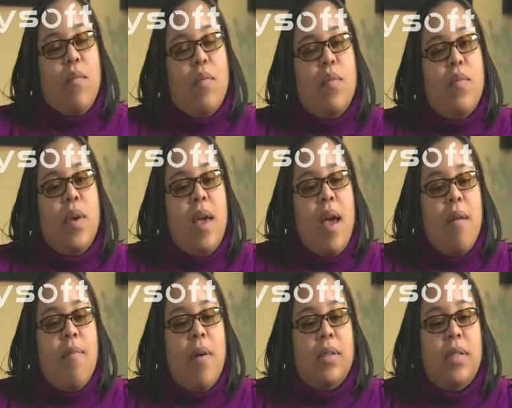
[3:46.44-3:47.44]
When we
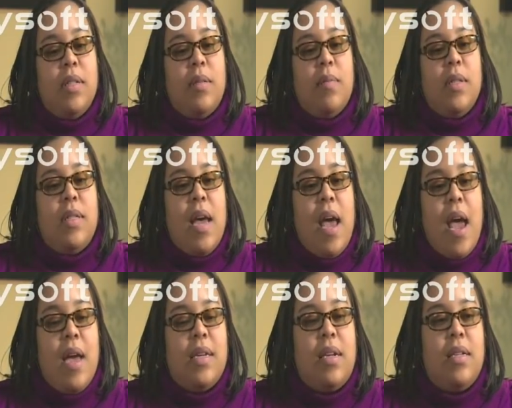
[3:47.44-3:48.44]
have participants that
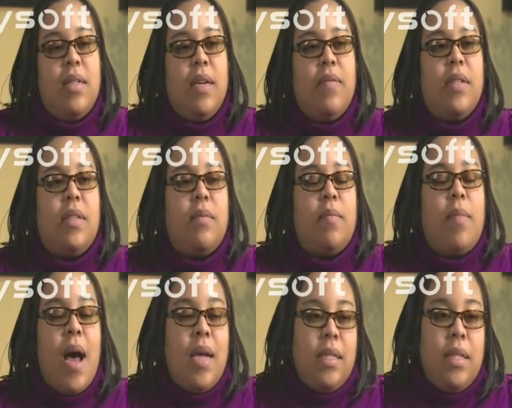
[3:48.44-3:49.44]
actually give us
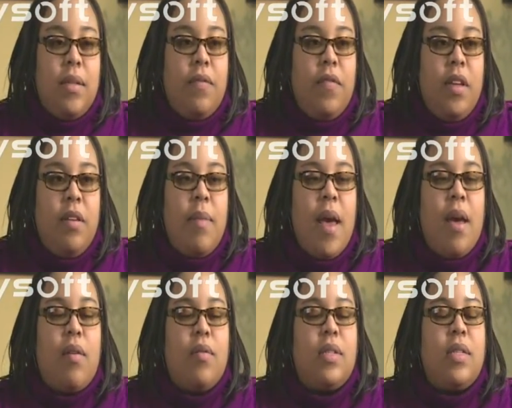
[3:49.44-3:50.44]
positive
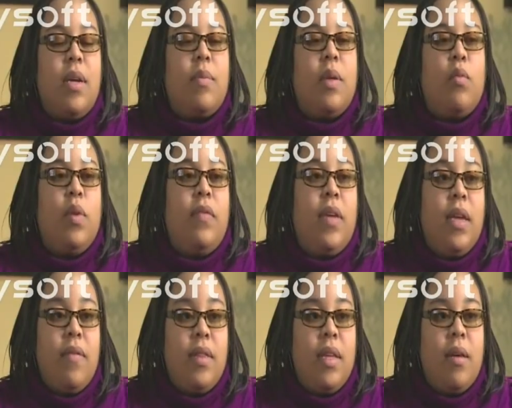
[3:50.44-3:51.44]
feedback on something we've
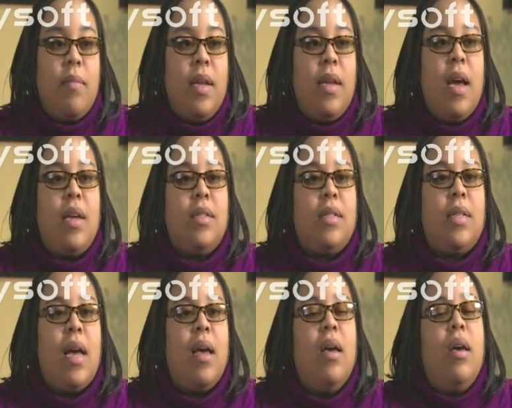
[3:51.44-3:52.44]
given them, and not
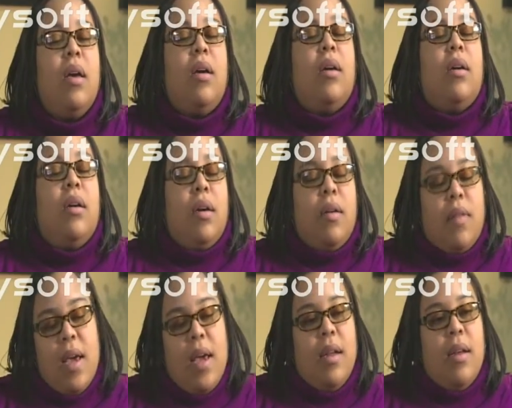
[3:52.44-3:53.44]
just like,
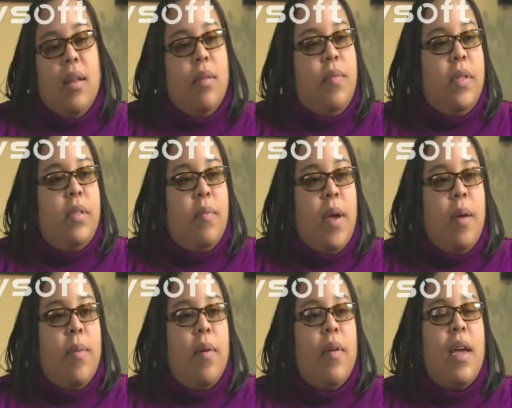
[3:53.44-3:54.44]
okay, another piece of
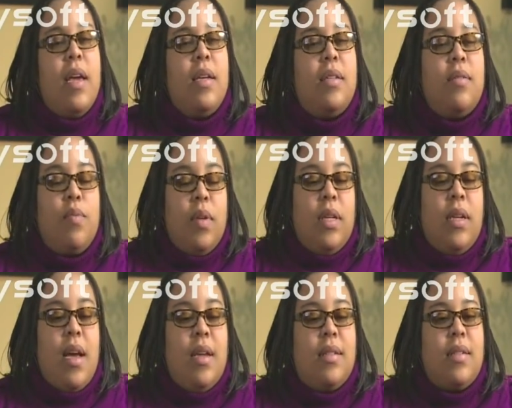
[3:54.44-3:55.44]
paper, it's really
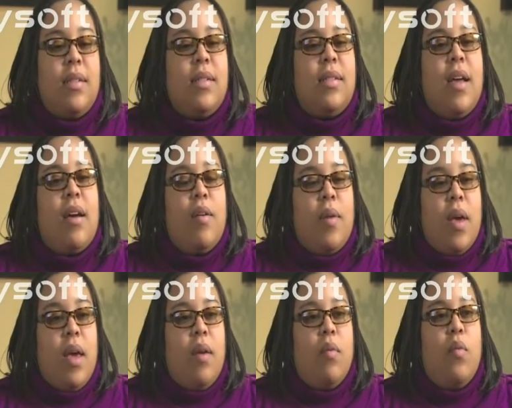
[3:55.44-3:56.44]
nice, because it's like,
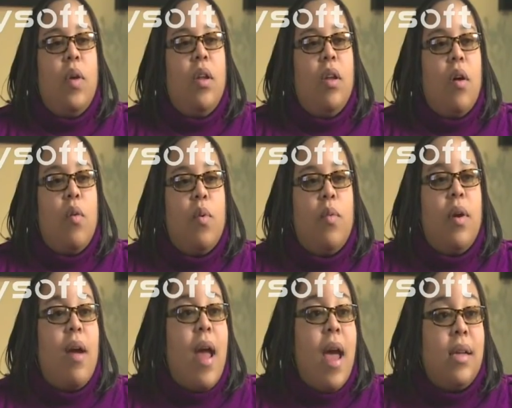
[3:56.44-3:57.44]
okay, we know when
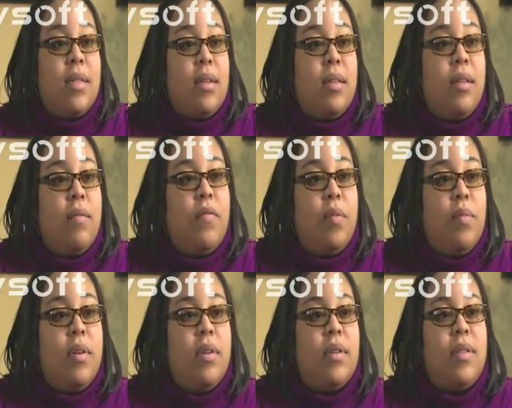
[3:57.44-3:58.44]
we're asking them for
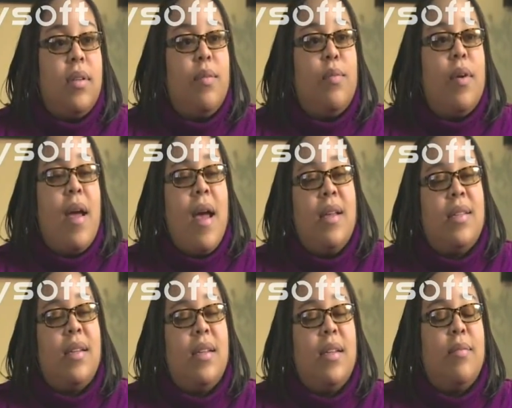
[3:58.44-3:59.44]
books and we're
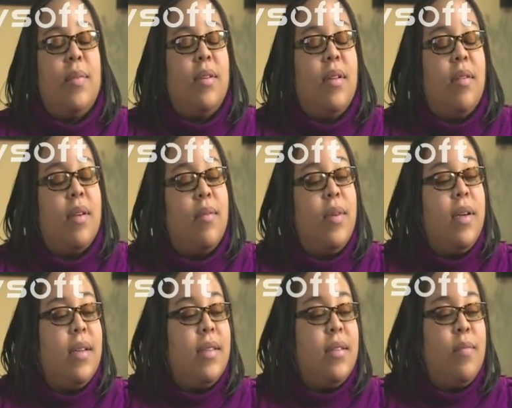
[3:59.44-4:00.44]
asking them, you know, can we
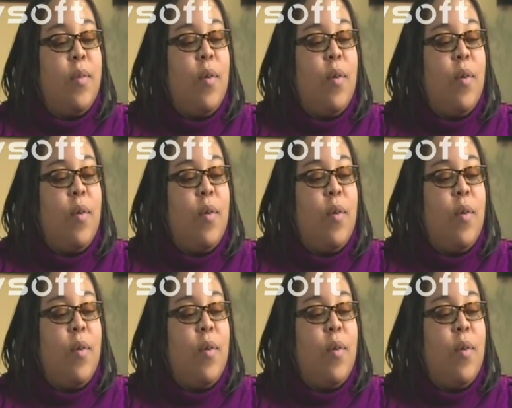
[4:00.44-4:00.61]
get some